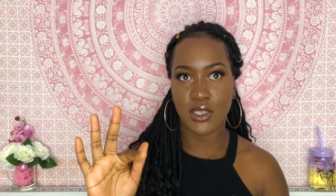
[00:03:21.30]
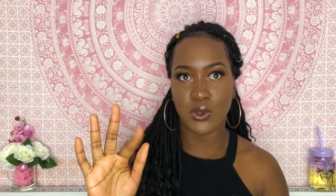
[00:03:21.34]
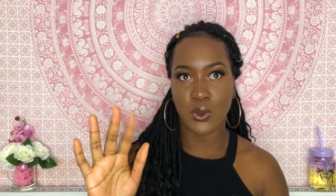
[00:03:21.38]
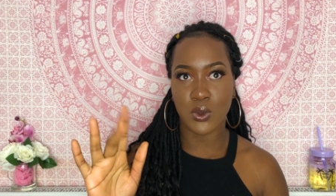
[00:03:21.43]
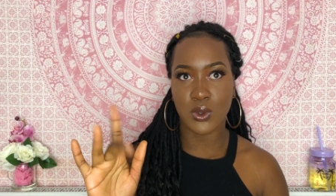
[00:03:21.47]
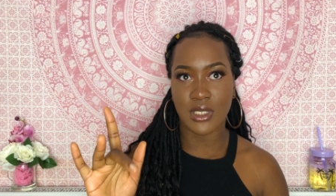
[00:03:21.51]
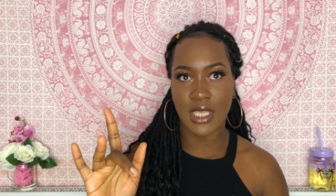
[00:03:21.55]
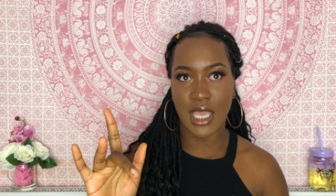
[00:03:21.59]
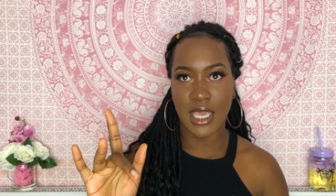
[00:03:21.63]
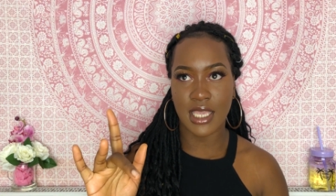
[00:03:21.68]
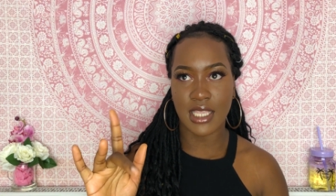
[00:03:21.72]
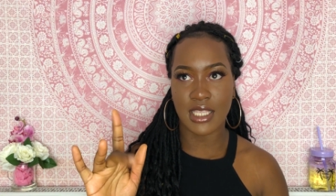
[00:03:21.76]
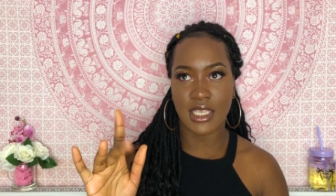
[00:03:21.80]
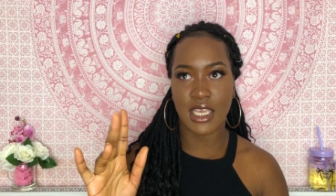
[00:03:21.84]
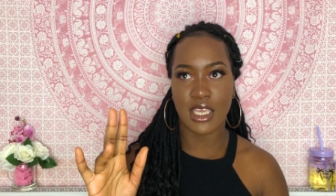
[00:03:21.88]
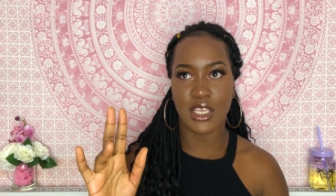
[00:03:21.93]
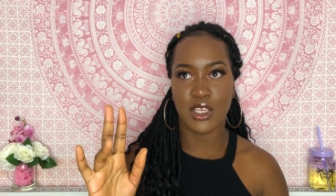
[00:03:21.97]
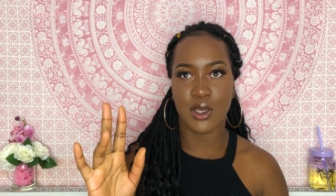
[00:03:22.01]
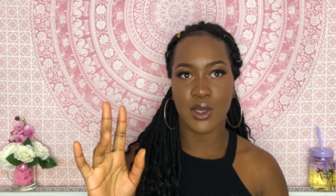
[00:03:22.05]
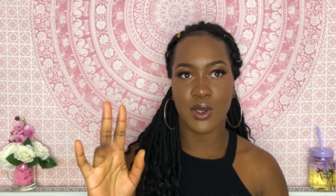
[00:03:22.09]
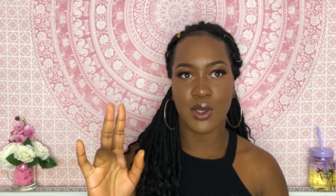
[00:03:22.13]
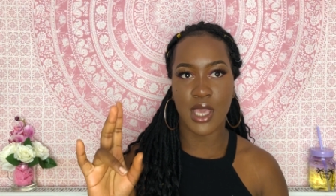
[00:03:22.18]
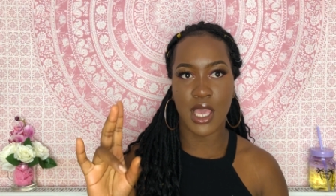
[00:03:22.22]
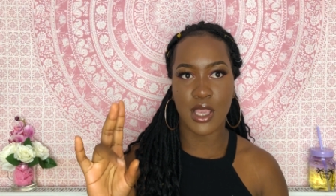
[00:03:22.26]
or second year.
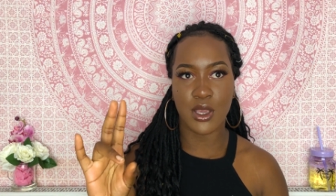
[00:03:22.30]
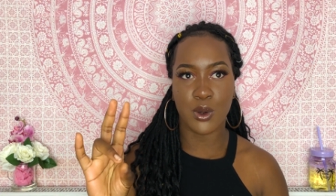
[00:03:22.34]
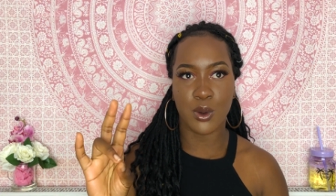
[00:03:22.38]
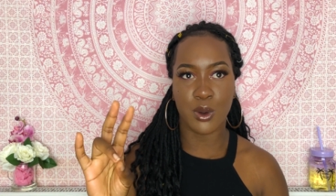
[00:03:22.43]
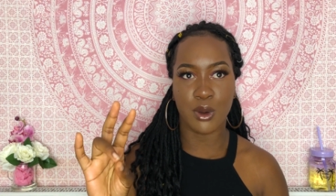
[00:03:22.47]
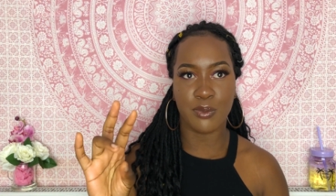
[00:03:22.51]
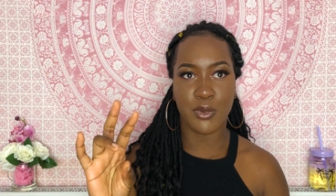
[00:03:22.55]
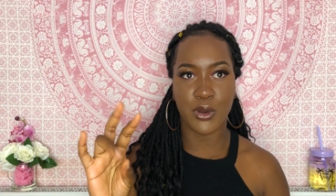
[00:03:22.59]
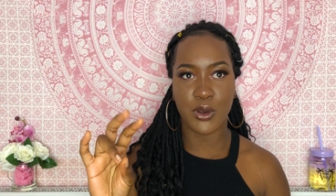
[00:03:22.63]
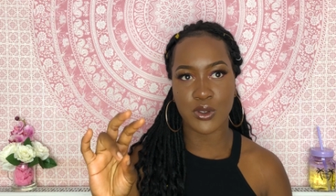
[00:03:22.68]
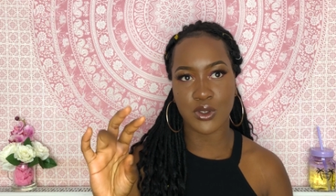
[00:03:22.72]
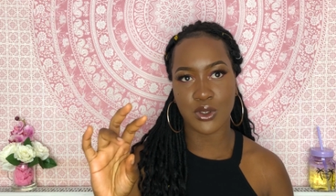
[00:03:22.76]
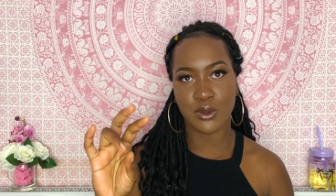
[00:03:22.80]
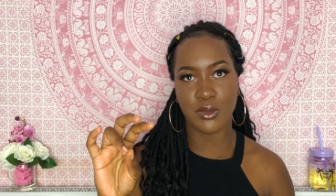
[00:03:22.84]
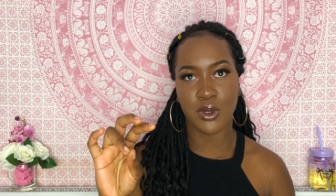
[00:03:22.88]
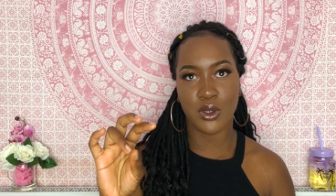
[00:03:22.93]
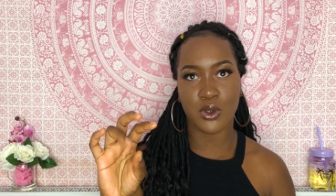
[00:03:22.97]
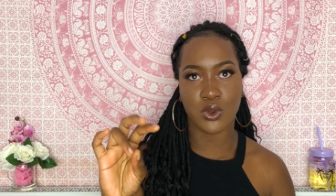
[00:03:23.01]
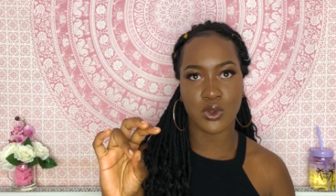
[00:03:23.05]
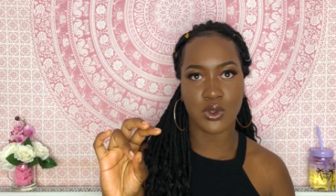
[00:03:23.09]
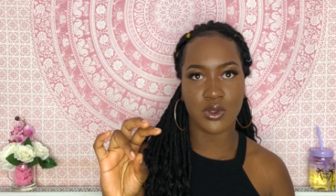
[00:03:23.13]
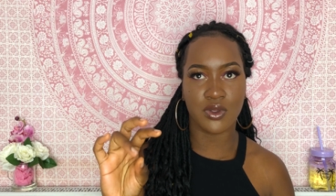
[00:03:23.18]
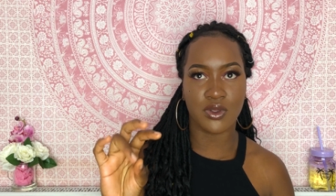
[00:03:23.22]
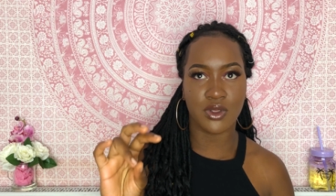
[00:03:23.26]
You get your compulsory
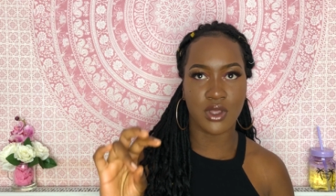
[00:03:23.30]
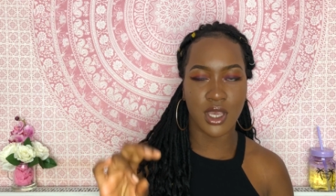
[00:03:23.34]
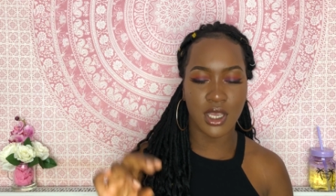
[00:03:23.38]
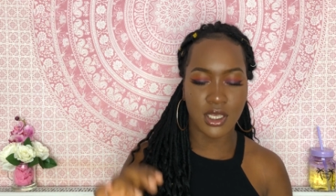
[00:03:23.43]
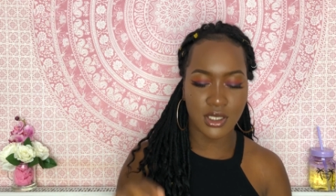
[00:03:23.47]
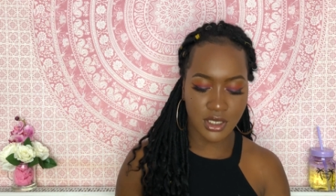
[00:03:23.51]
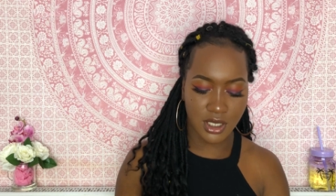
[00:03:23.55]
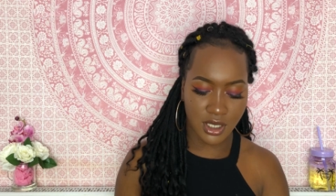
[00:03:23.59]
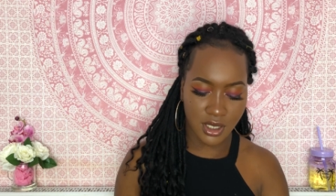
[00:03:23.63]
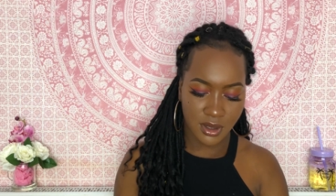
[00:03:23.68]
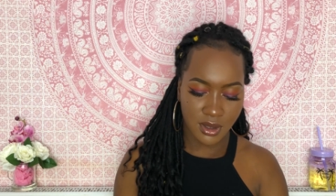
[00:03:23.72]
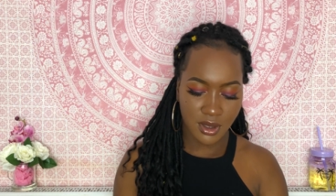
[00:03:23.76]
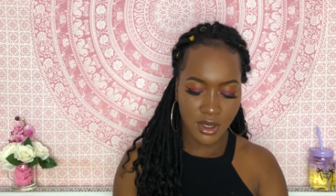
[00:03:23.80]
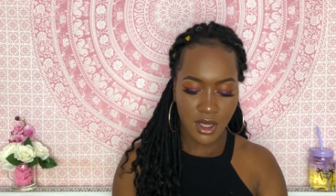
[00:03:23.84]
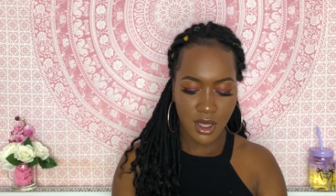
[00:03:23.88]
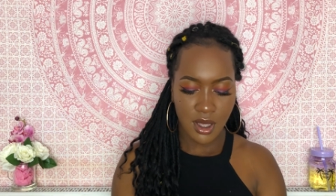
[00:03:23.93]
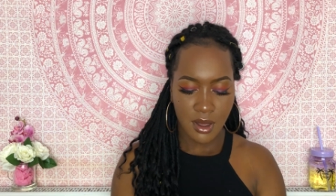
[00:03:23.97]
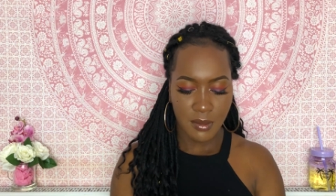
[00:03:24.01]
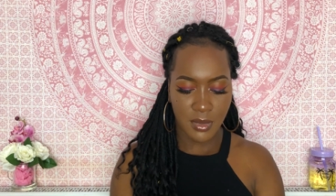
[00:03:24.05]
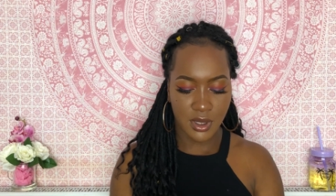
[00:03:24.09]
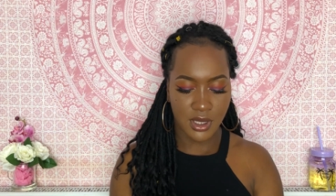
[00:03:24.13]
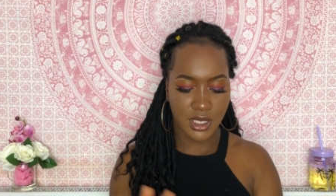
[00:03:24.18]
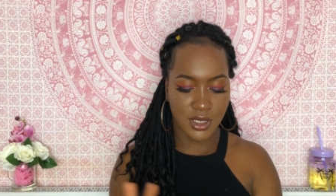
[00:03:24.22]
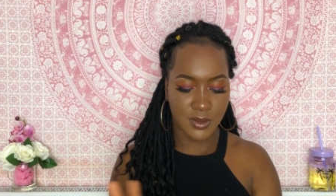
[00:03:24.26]
modules in third year,
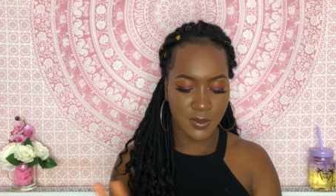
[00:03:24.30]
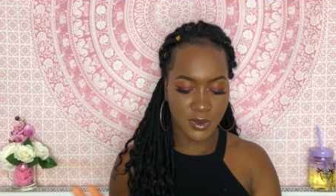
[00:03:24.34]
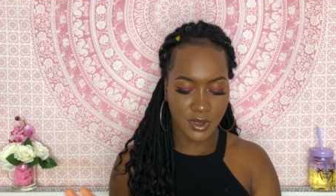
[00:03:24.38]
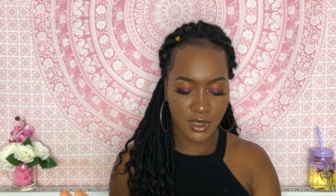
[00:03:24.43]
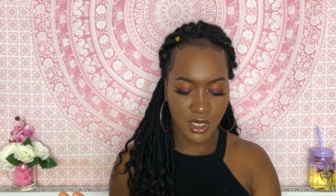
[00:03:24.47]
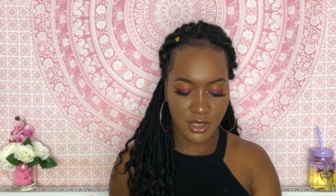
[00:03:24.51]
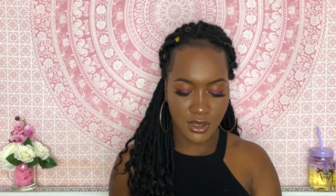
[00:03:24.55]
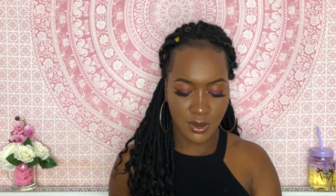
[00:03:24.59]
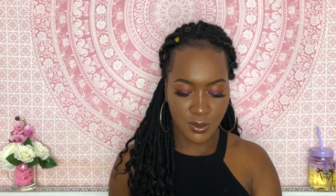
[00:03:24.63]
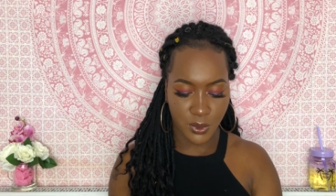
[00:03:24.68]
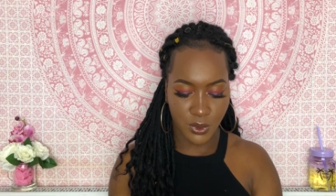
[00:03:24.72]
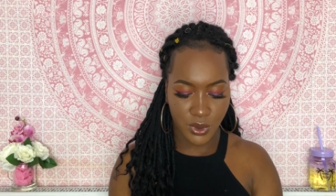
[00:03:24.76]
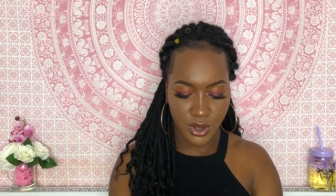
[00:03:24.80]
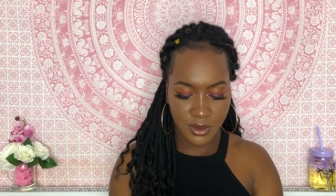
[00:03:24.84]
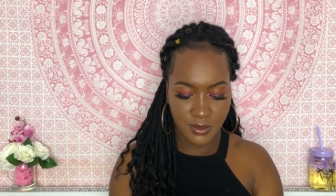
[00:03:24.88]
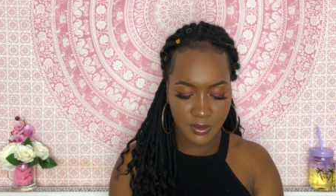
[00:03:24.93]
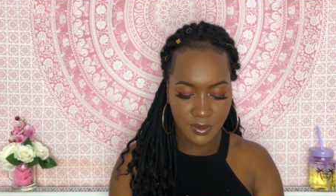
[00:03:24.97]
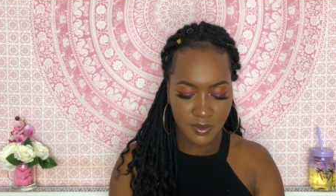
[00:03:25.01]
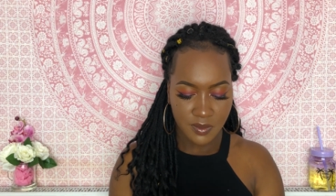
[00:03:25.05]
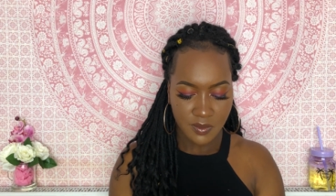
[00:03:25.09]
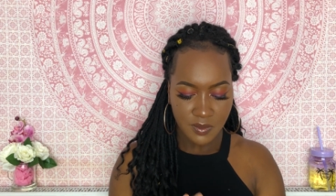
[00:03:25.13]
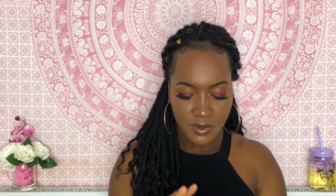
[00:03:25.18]
but that's besides the point.